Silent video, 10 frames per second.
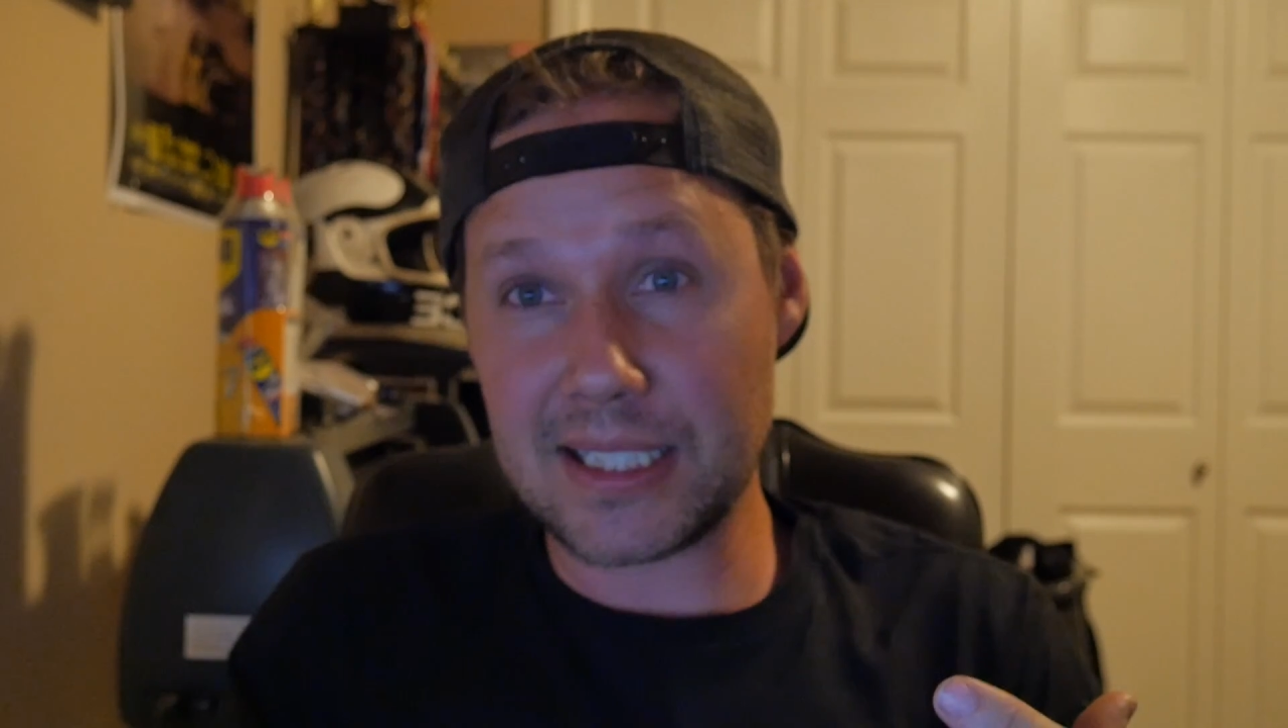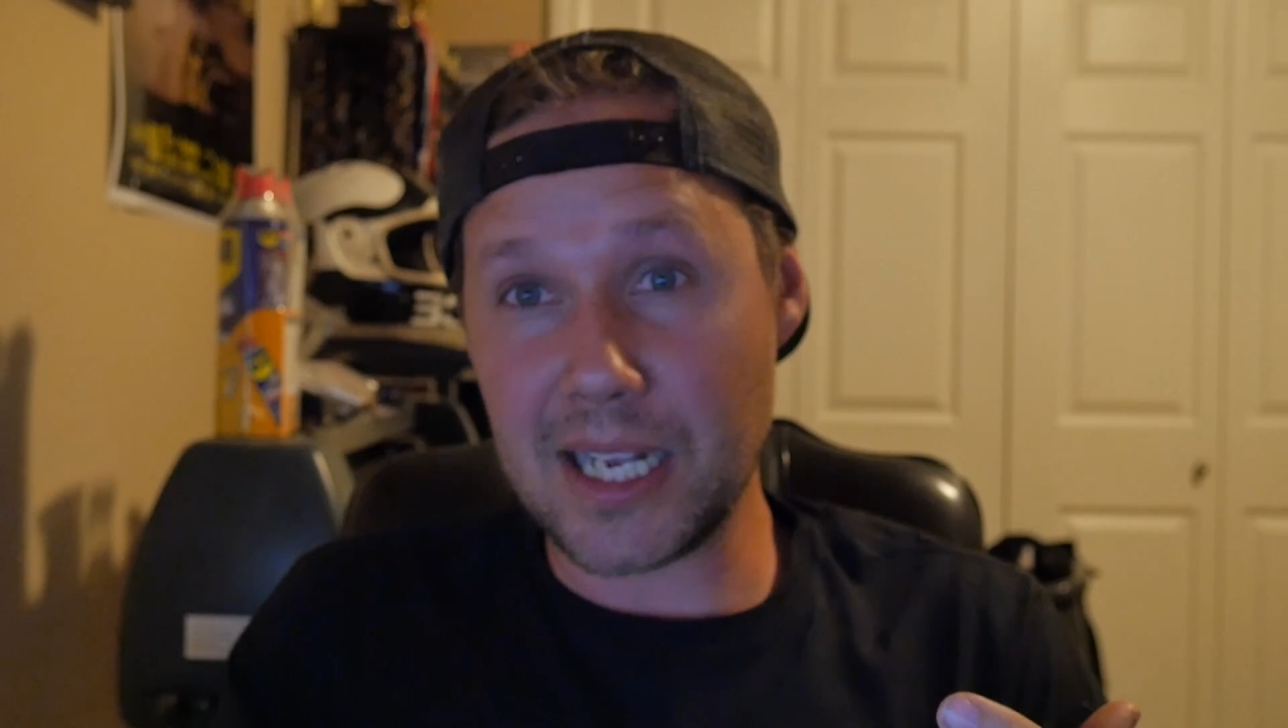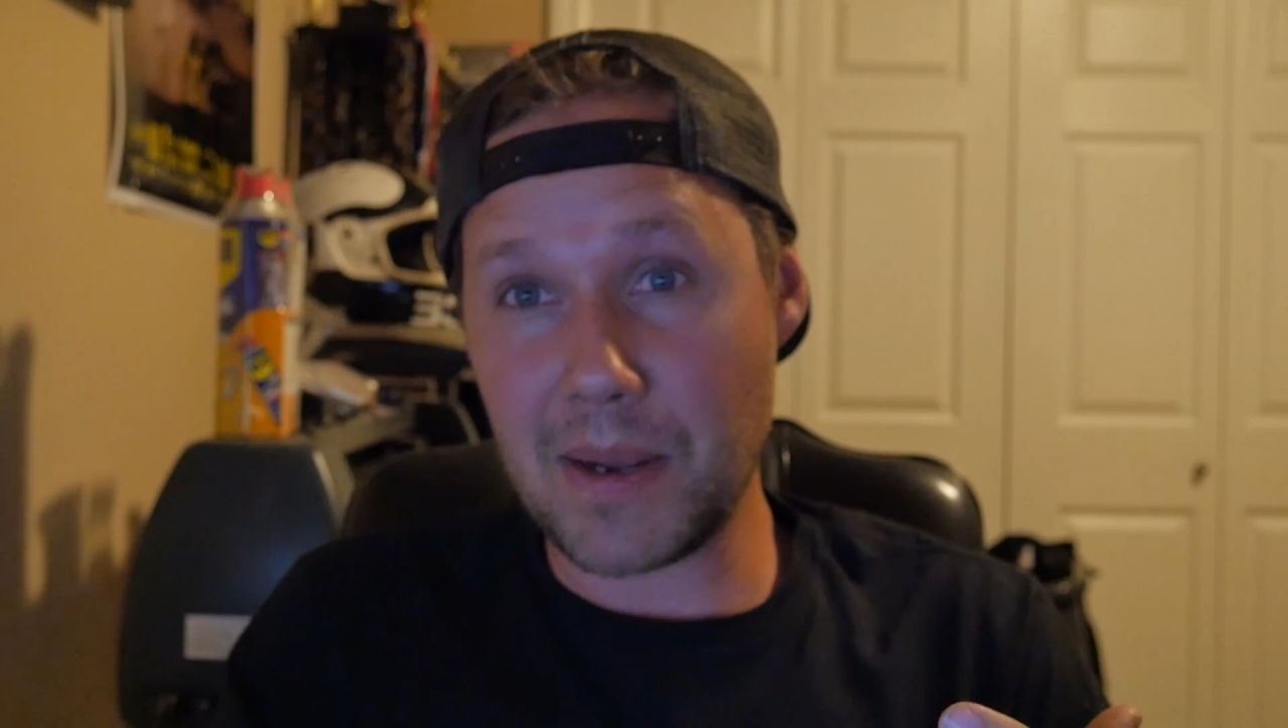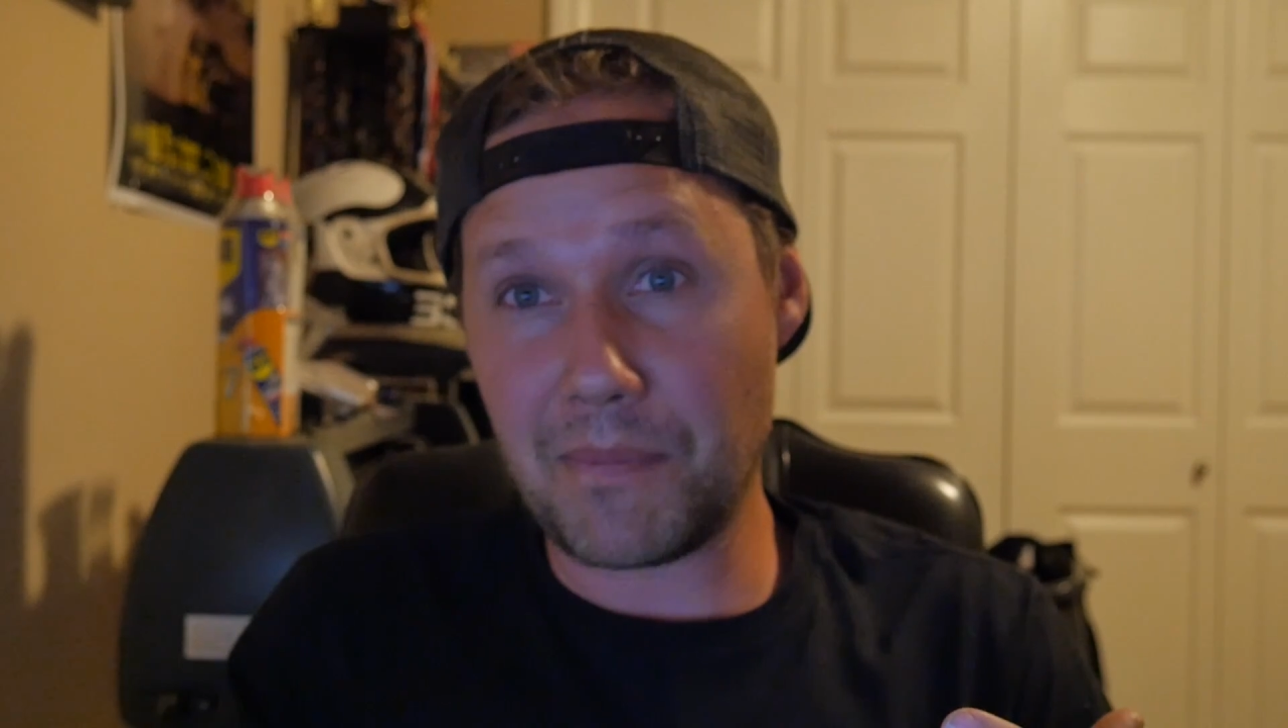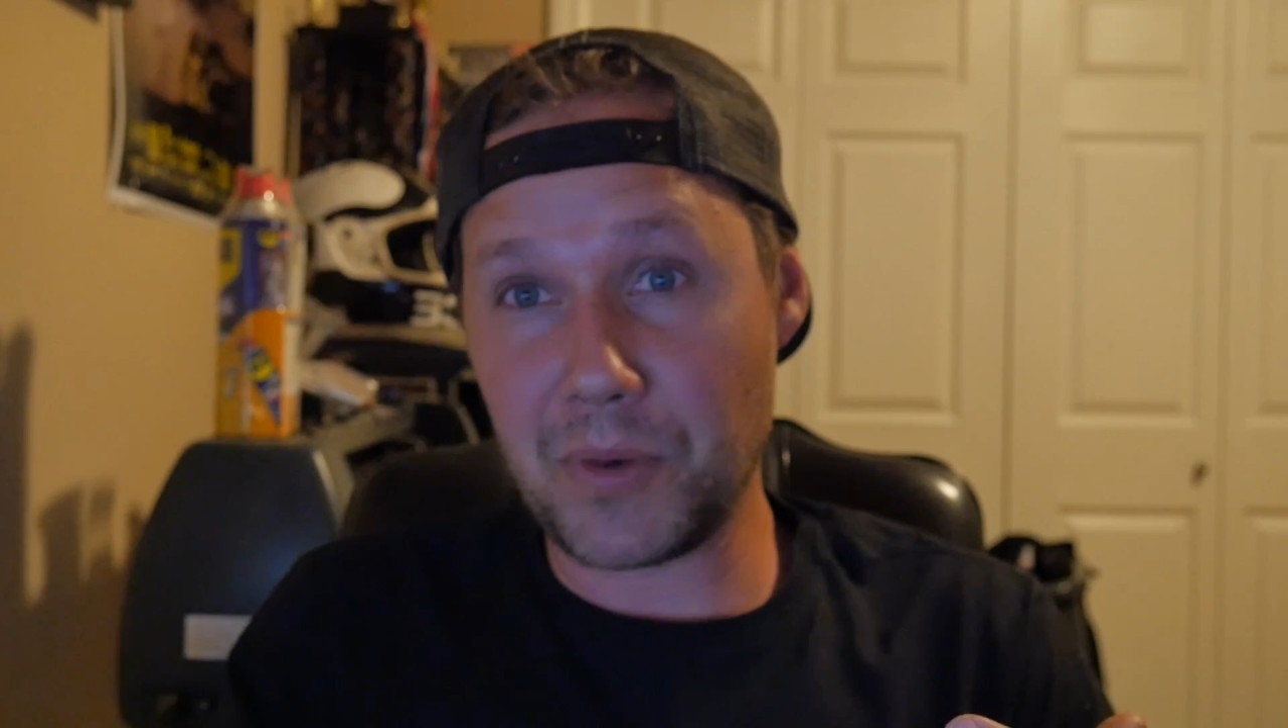
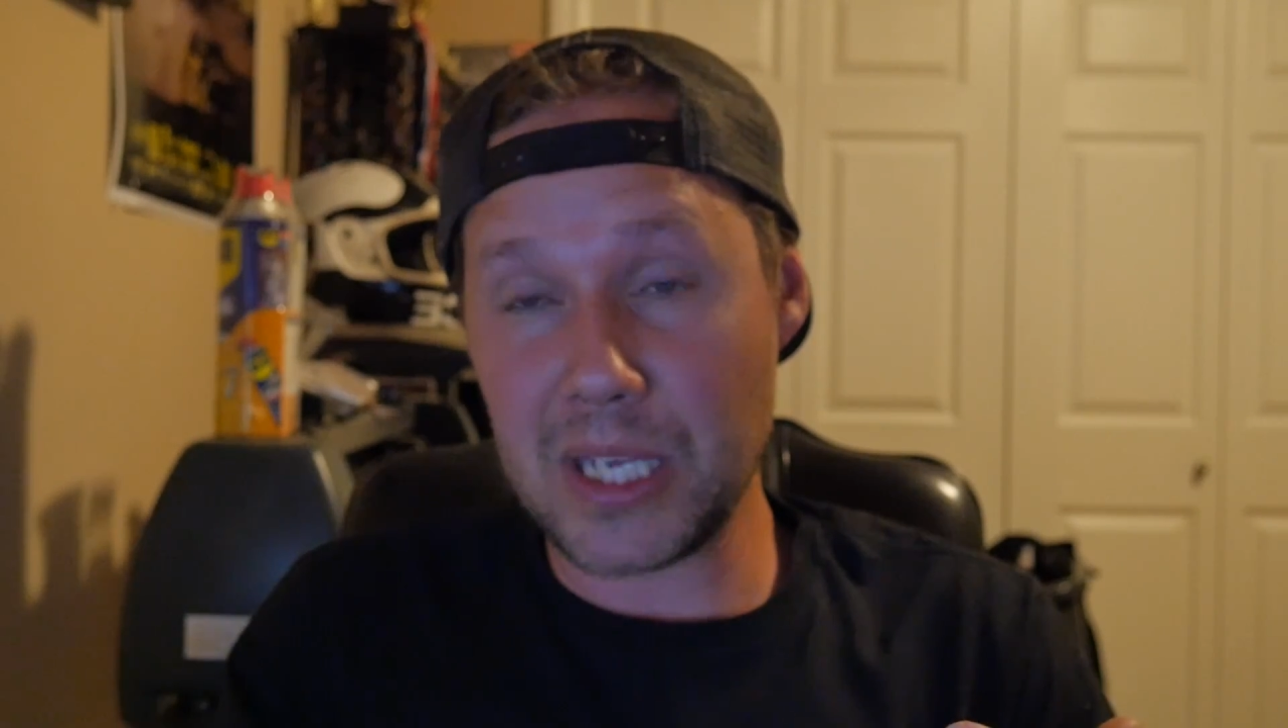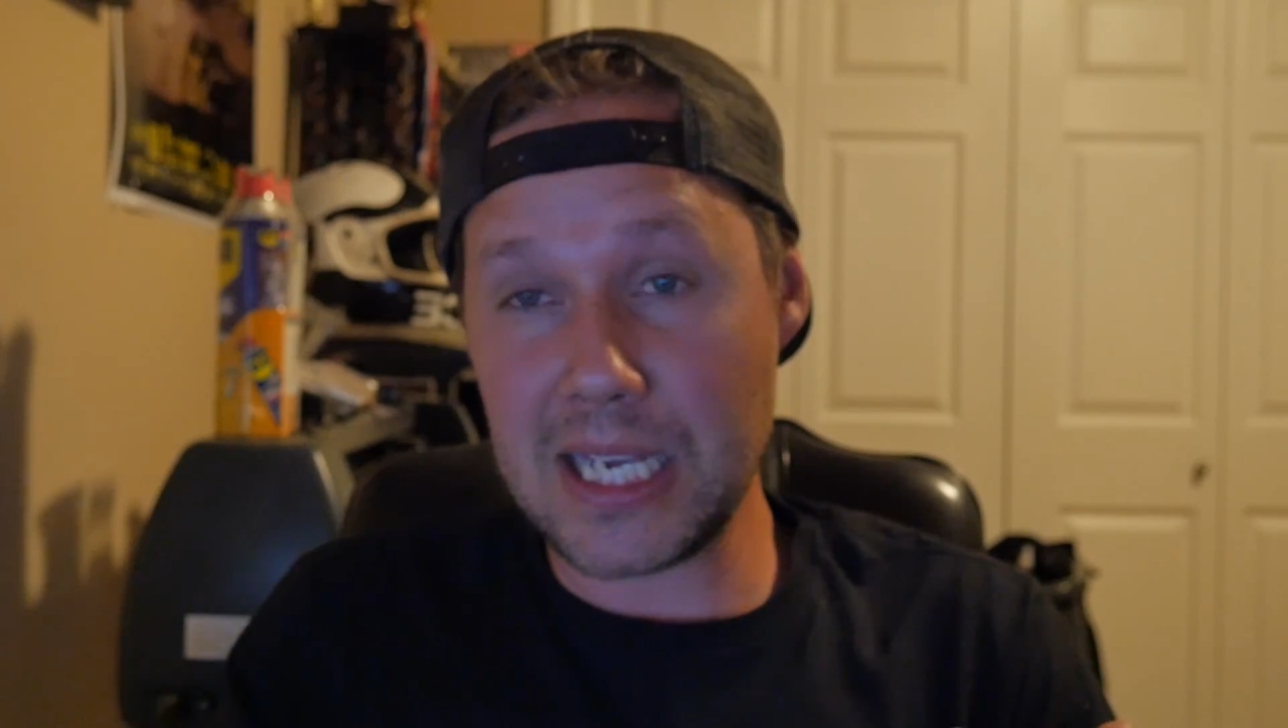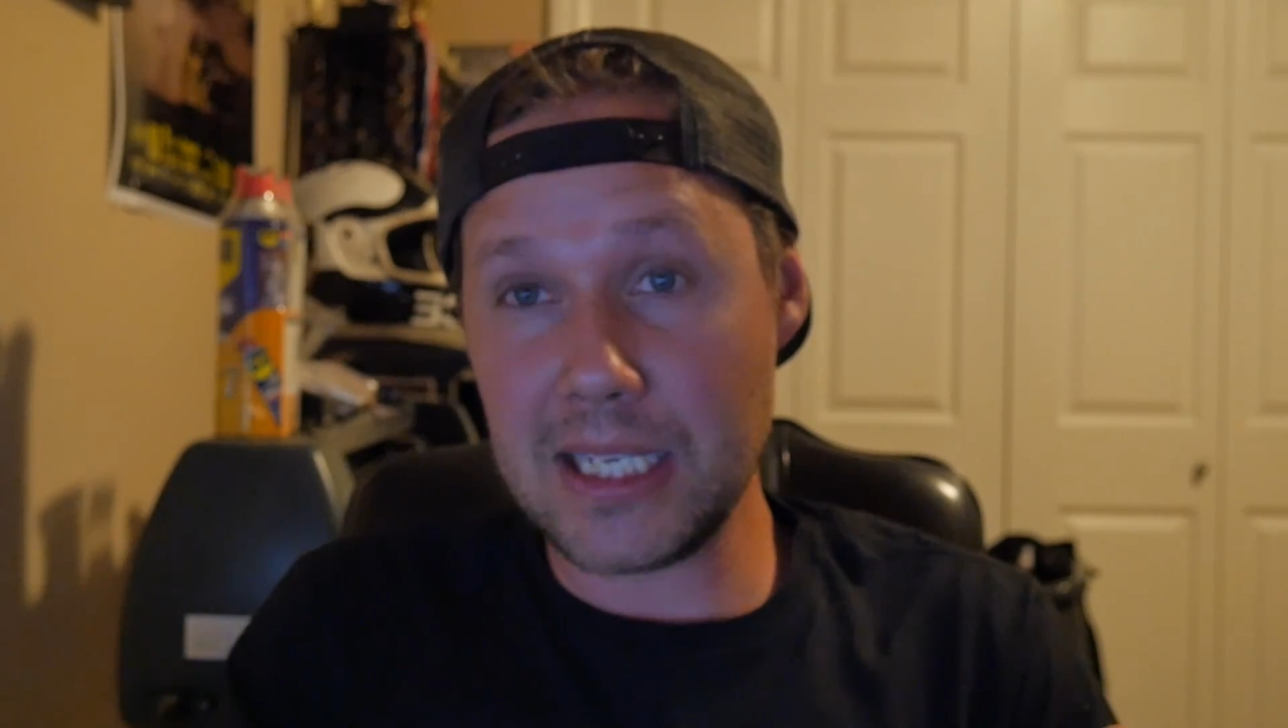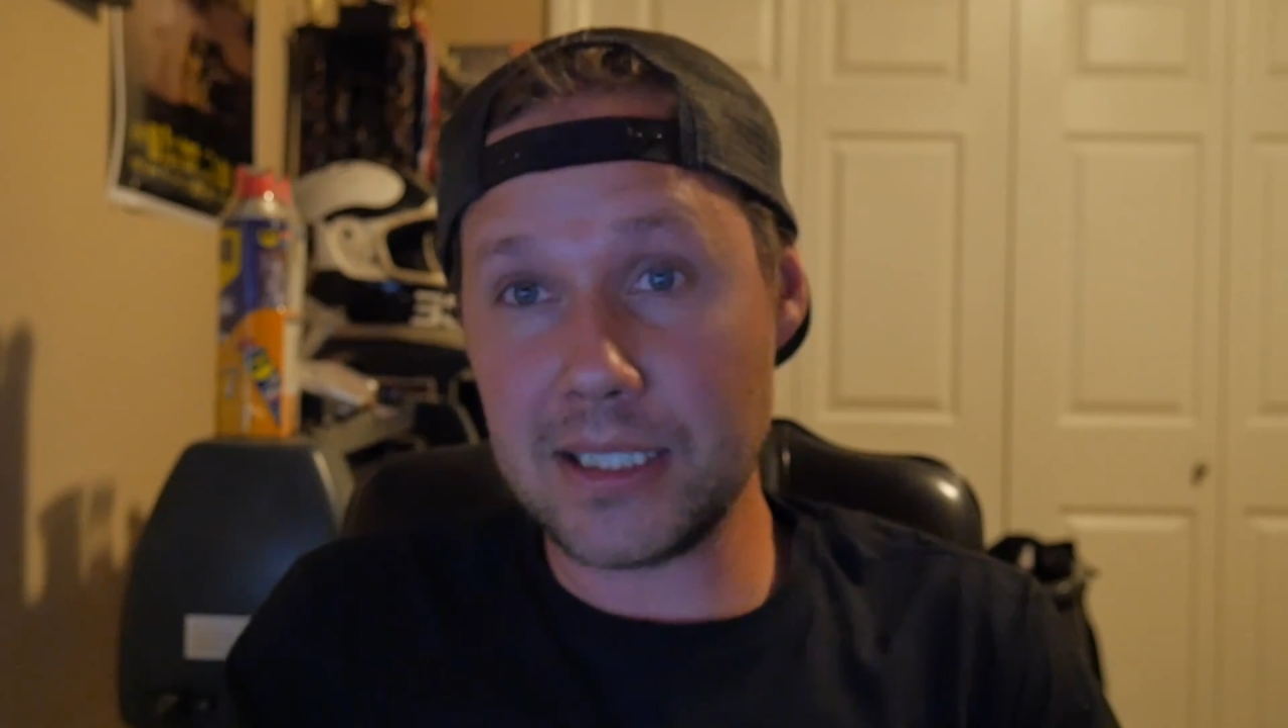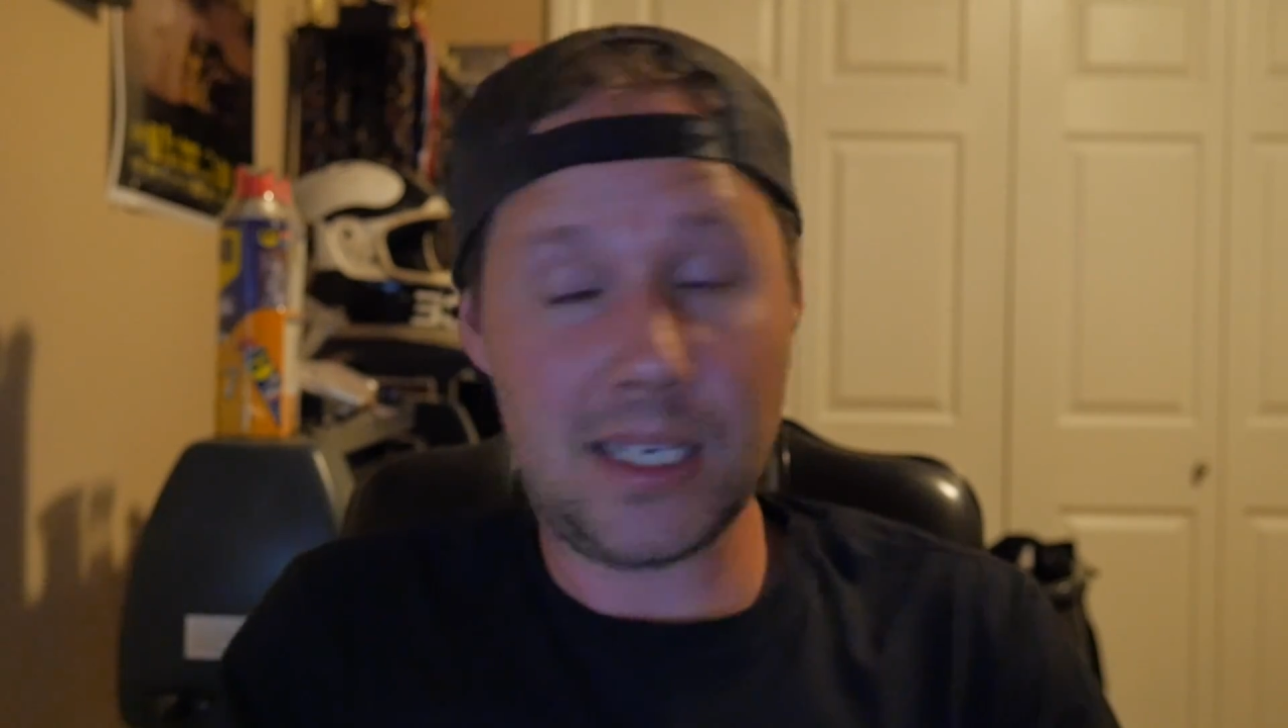setup for
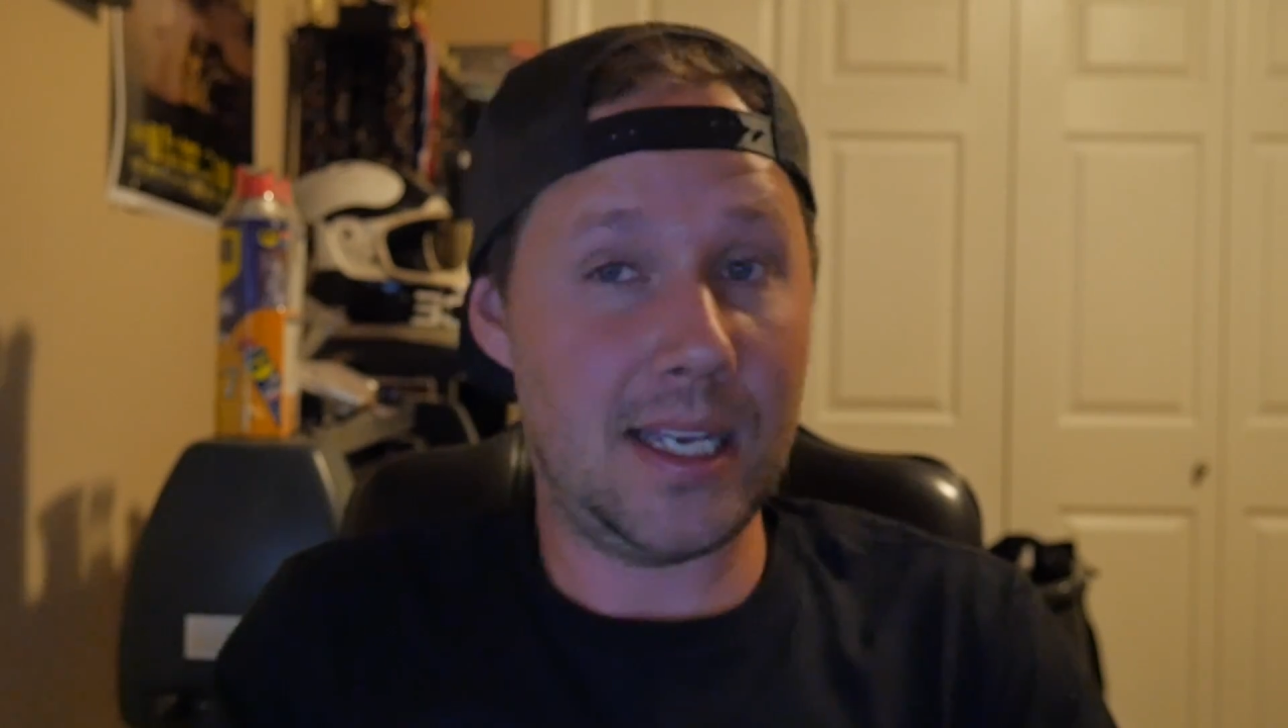these